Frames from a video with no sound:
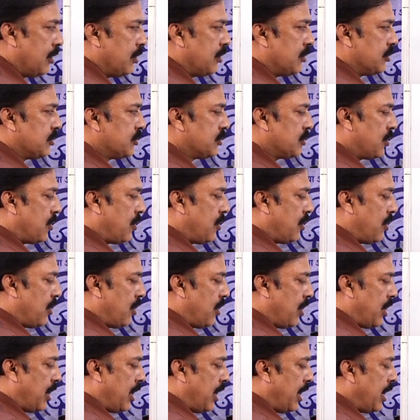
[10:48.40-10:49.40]
So,
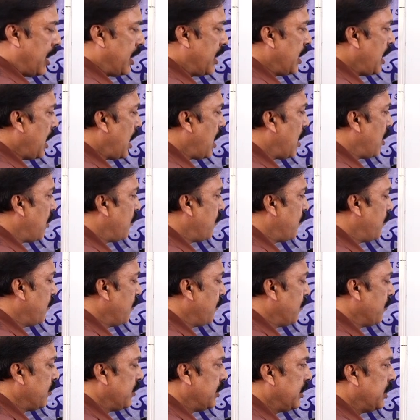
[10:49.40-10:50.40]
area of
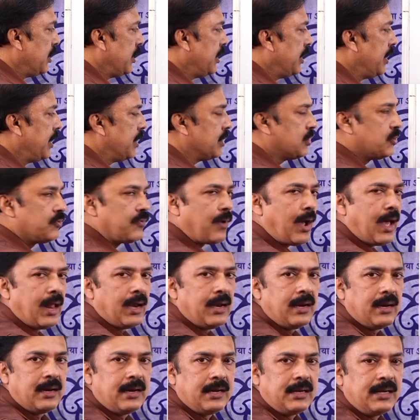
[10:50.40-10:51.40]
each
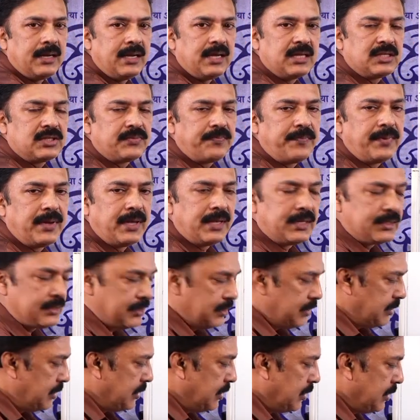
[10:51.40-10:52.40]
one, each
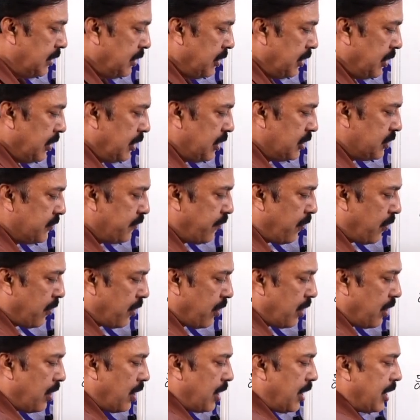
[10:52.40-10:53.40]
piece is
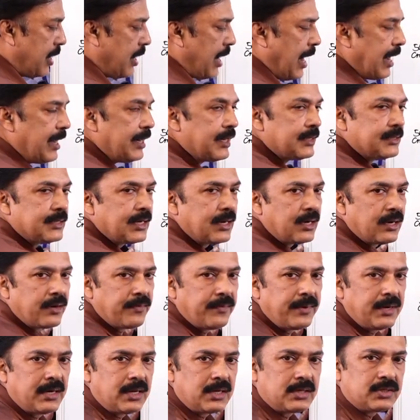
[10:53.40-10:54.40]
490
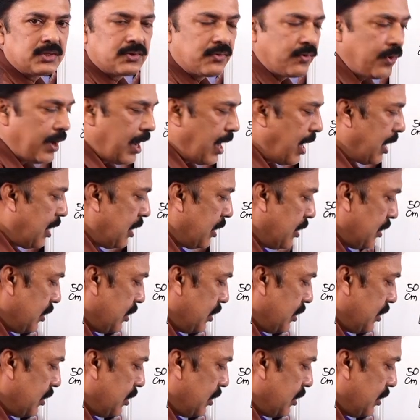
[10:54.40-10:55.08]
centimeter square.